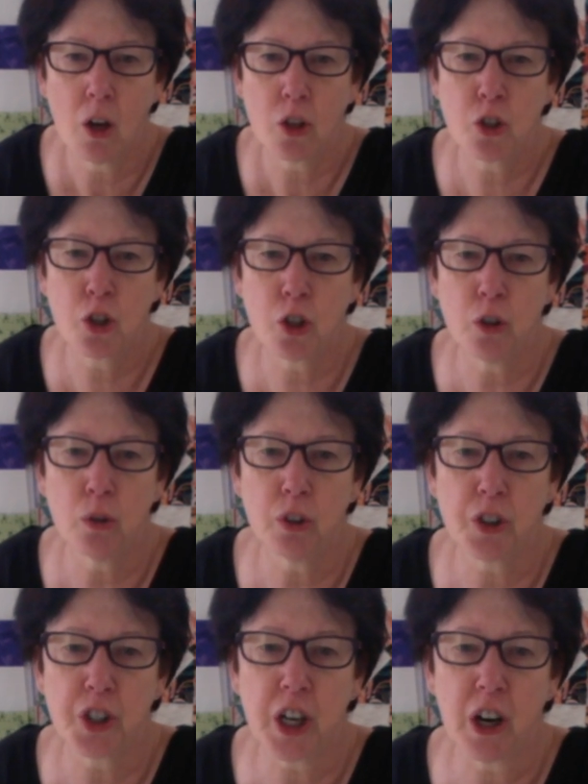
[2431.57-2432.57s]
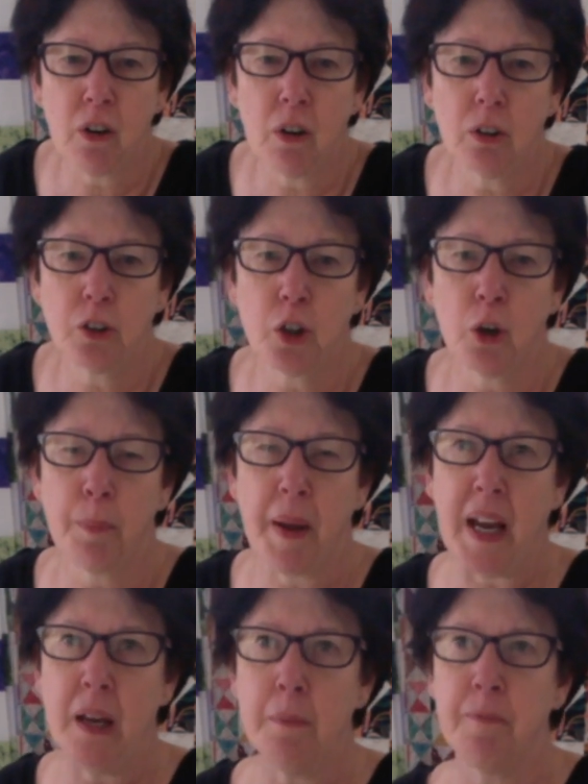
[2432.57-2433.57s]
June, Cheryl, you'll
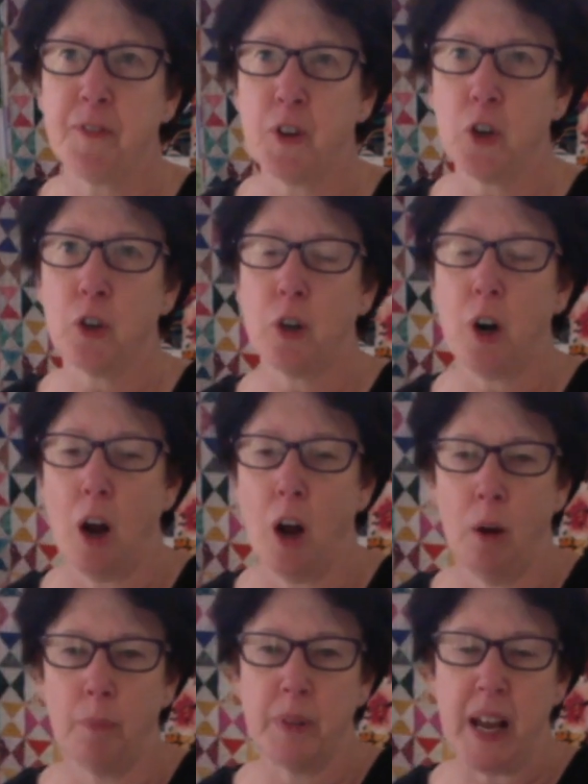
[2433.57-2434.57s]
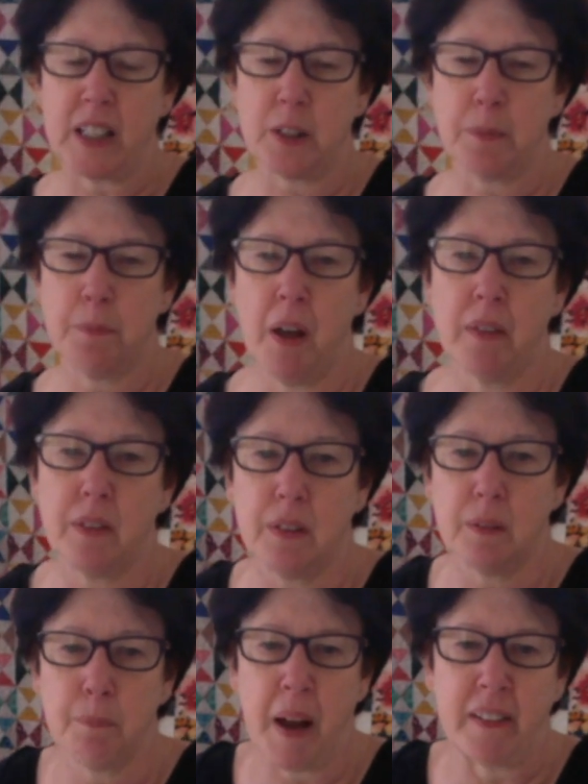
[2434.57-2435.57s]
pay for next month
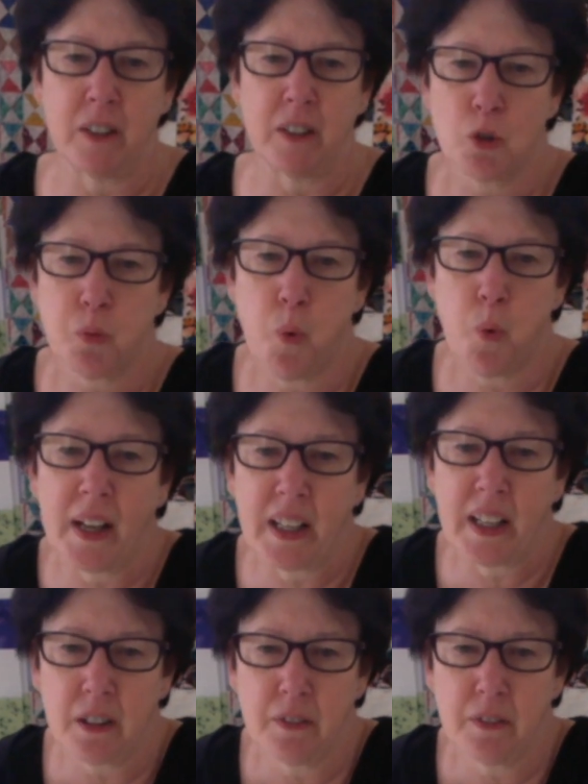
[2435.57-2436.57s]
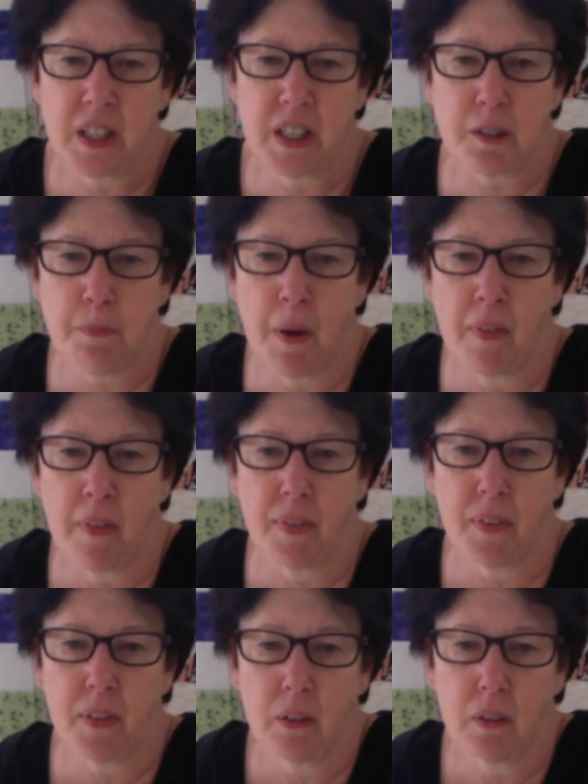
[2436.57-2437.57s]
by the 20th of this month.
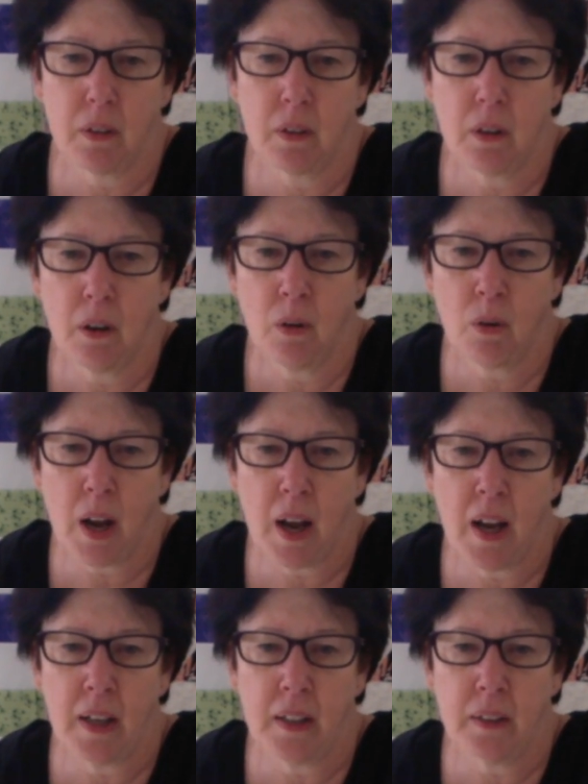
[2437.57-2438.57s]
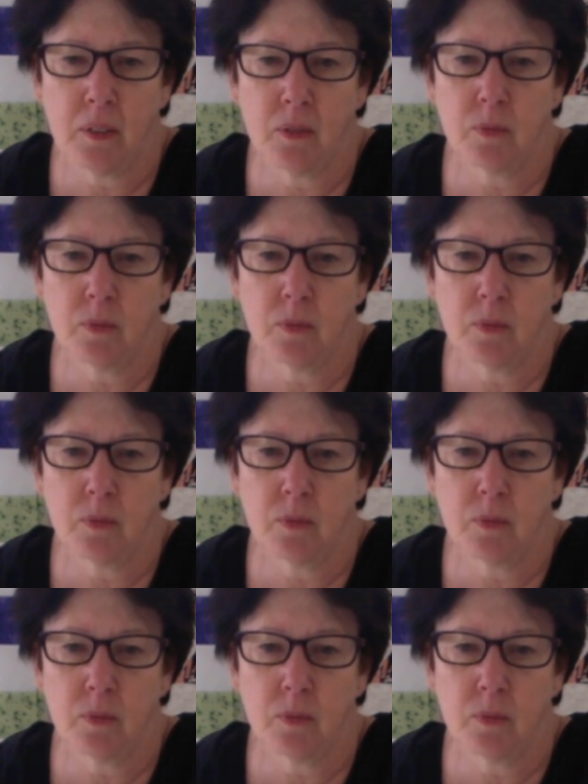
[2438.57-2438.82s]
Okay?